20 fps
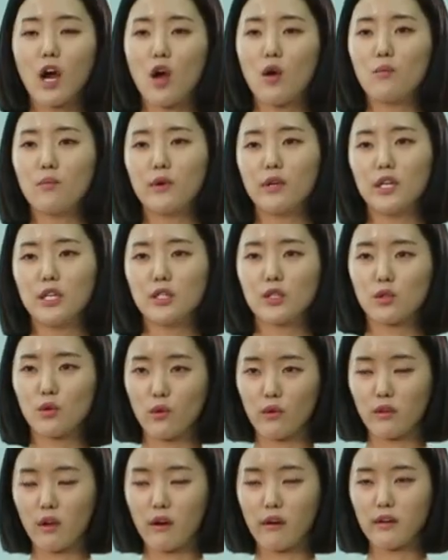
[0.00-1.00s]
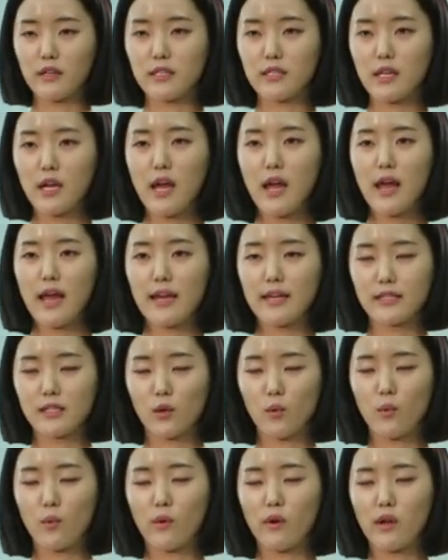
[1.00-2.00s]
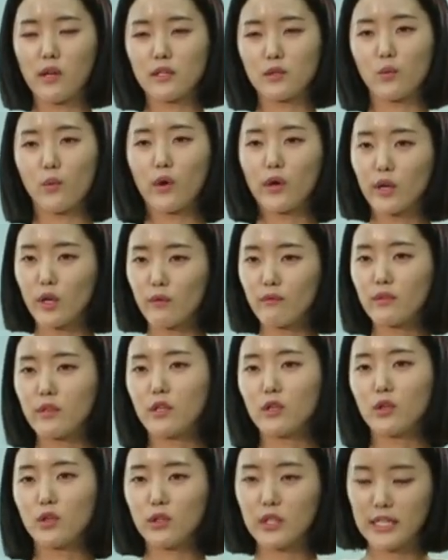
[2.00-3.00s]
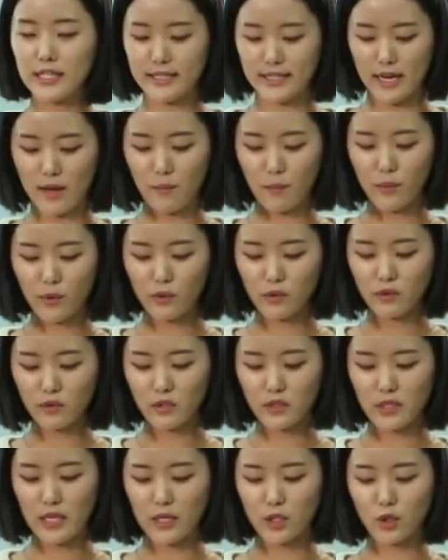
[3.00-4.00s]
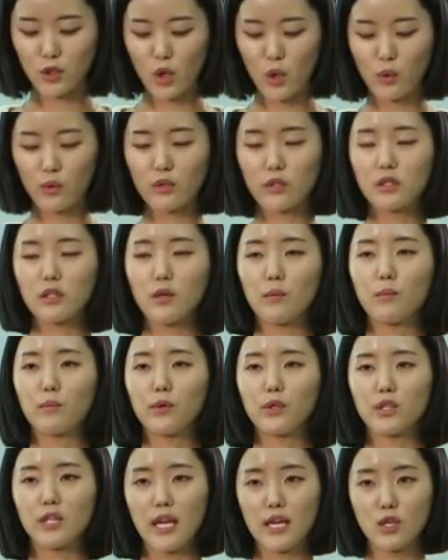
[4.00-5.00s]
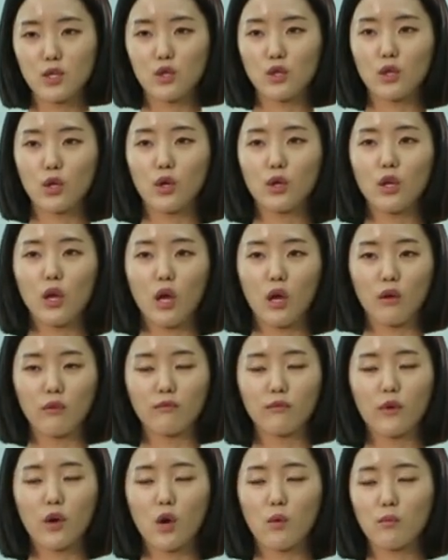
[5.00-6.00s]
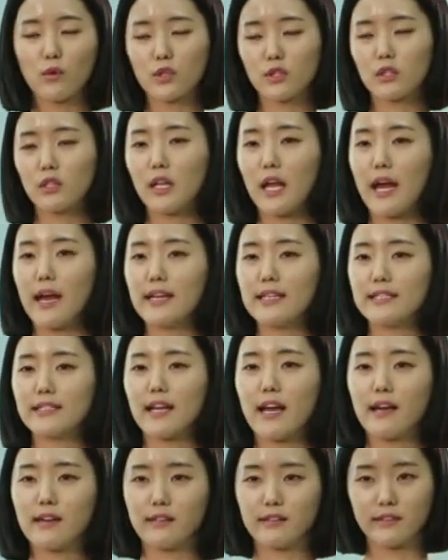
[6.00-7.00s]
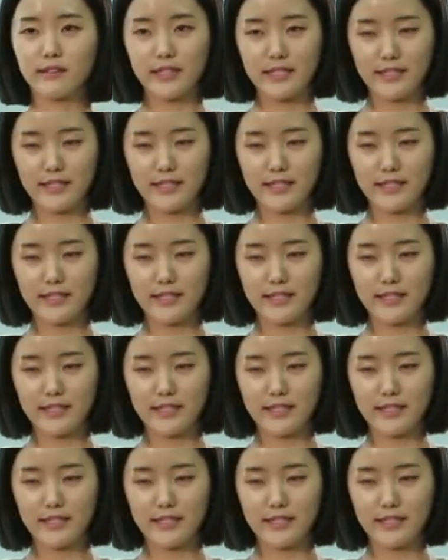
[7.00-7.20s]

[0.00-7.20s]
company Sonart as one of the good examples that shows the potential of commercialized Hangul